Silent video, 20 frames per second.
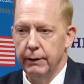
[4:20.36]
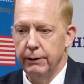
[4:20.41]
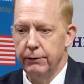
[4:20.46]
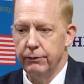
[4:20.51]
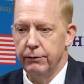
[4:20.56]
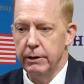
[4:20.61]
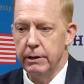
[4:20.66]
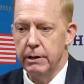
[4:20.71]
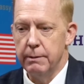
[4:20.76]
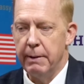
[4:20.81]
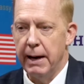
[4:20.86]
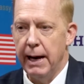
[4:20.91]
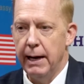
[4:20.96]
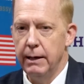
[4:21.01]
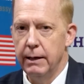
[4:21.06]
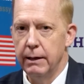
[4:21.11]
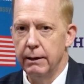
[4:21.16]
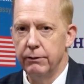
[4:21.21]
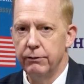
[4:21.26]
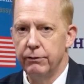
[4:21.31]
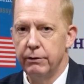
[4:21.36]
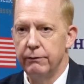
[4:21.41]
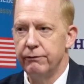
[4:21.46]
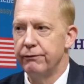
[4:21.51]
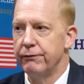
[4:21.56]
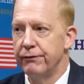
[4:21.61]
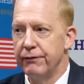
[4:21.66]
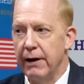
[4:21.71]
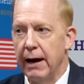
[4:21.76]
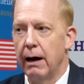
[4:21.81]
its independence,
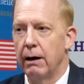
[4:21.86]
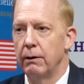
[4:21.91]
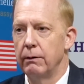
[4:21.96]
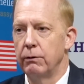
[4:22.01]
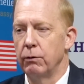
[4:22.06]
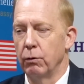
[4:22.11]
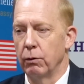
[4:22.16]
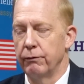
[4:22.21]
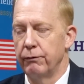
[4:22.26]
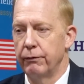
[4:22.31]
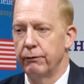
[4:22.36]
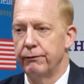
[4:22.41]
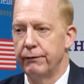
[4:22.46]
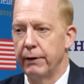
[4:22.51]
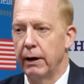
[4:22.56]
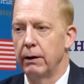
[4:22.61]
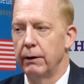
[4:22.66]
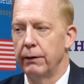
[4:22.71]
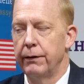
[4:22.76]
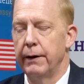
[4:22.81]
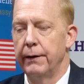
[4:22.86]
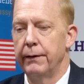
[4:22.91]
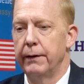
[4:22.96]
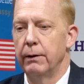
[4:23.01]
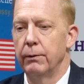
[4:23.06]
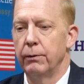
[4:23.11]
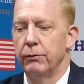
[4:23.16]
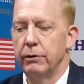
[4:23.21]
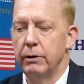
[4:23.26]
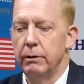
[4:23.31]
it found or felt that
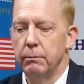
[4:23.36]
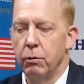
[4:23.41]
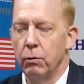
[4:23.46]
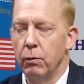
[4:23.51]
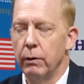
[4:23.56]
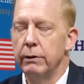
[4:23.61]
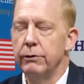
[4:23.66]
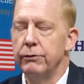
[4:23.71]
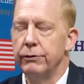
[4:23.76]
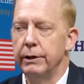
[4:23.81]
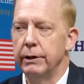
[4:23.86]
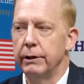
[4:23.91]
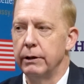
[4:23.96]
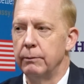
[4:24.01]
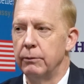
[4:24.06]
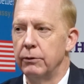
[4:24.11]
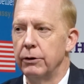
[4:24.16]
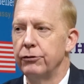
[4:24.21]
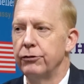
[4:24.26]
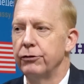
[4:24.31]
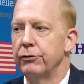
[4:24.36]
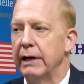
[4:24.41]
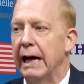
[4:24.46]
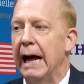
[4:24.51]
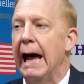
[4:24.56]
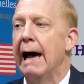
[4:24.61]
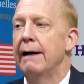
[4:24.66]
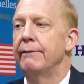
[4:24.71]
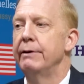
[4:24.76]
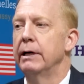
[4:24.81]
there was an importance here to Mauritius to
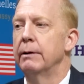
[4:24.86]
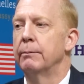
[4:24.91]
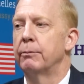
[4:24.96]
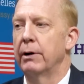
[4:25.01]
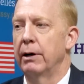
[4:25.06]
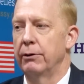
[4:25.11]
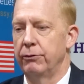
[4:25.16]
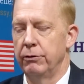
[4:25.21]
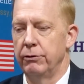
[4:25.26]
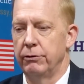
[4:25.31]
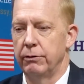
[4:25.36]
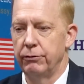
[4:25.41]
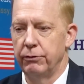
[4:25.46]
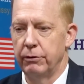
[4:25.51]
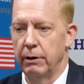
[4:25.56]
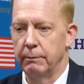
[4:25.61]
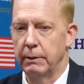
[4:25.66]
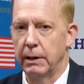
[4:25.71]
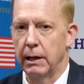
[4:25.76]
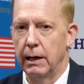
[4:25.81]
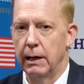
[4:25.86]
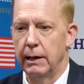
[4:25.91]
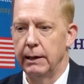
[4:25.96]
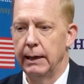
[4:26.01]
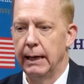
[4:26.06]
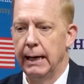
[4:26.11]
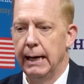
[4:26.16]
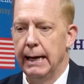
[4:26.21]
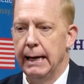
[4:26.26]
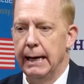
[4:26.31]
having a presence of some
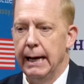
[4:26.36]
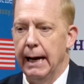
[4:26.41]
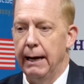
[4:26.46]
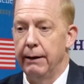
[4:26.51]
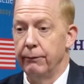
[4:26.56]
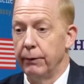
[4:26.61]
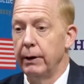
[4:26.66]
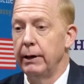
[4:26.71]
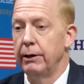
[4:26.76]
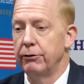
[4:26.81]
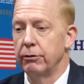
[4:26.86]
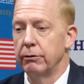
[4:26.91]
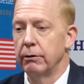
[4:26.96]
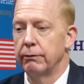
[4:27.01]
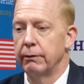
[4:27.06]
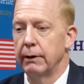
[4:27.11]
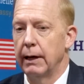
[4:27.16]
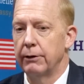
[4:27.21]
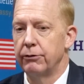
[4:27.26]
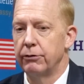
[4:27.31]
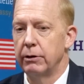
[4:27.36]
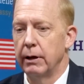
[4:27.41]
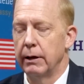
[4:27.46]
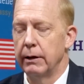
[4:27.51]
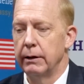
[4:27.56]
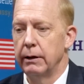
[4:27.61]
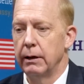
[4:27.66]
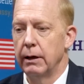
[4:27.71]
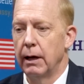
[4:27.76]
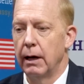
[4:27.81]
kind. And it really is a reflection
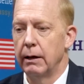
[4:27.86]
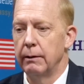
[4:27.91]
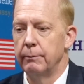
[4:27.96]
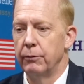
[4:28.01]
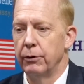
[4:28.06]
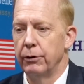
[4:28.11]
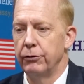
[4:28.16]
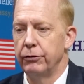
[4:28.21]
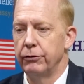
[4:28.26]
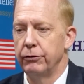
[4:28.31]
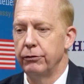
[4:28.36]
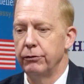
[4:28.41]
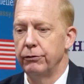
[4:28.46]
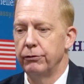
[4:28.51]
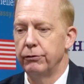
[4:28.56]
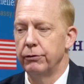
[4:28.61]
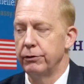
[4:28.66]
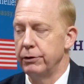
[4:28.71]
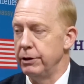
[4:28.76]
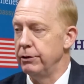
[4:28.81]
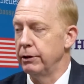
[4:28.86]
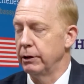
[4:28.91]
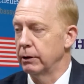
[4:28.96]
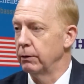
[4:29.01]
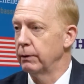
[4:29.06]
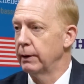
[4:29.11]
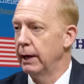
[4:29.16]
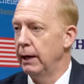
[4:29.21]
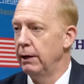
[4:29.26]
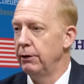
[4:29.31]
on Mauritius's strategic
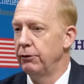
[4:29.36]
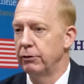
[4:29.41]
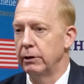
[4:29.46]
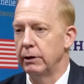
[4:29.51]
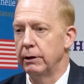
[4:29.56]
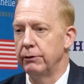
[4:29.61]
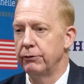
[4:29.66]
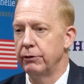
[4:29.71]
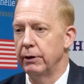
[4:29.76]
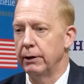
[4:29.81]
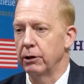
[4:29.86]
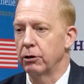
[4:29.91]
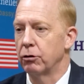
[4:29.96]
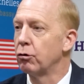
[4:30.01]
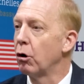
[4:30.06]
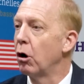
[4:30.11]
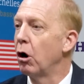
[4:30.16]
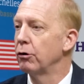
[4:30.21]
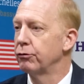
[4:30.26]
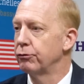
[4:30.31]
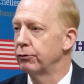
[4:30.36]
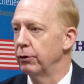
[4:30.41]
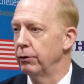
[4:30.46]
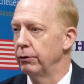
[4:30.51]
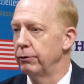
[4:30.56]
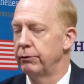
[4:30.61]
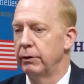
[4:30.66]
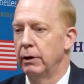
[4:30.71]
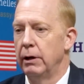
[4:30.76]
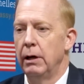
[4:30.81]
location. It's at a
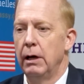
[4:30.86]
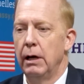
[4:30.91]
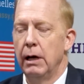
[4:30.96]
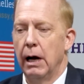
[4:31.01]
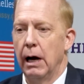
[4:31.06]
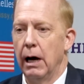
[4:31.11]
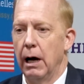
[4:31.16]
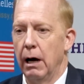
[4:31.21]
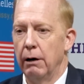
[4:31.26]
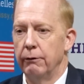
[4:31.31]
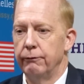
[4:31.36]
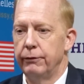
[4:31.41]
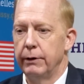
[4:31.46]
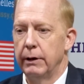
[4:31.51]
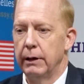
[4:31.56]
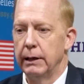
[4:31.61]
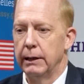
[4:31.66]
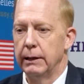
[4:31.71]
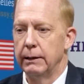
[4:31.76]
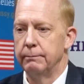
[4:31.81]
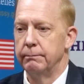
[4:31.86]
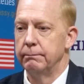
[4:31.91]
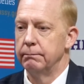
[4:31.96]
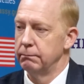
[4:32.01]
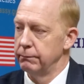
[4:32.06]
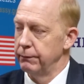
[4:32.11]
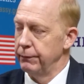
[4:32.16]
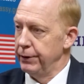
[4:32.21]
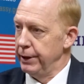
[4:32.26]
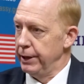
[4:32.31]
crossroads of
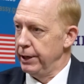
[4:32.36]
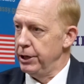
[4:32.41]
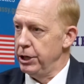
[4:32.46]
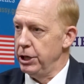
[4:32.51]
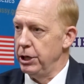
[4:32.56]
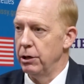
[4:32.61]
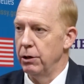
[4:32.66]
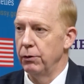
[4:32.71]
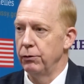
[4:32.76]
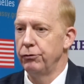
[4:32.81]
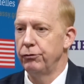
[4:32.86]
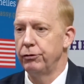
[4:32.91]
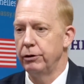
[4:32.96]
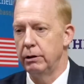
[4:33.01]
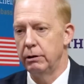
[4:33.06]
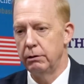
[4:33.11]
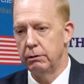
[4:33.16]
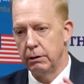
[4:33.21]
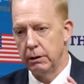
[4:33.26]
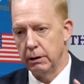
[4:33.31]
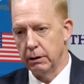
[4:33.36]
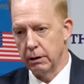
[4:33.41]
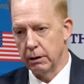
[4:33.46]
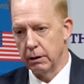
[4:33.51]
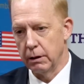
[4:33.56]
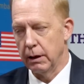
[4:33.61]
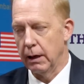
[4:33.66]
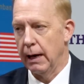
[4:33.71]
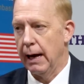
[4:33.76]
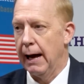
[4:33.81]
the Indian Ocean,
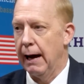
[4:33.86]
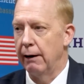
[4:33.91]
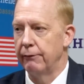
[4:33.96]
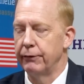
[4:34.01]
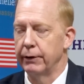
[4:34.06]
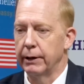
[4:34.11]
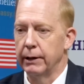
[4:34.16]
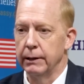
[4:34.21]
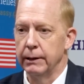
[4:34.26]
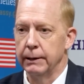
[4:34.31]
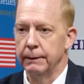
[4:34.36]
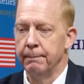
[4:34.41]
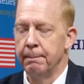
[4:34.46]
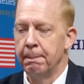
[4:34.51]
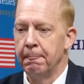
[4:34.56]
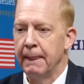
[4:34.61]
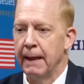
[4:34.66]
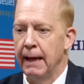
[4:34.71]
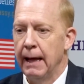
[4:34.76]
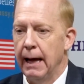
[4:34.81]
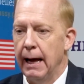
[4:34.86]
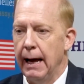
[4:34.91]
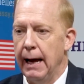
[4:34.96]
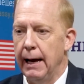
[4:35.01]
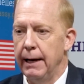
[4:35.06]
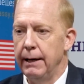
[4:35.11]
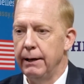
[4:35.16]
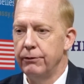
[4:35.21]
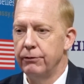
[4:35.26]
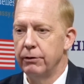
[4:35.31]
Africa,
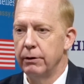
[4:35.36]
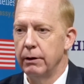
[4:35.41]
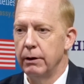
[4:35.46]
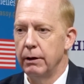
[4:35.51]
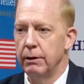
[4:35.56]
and it's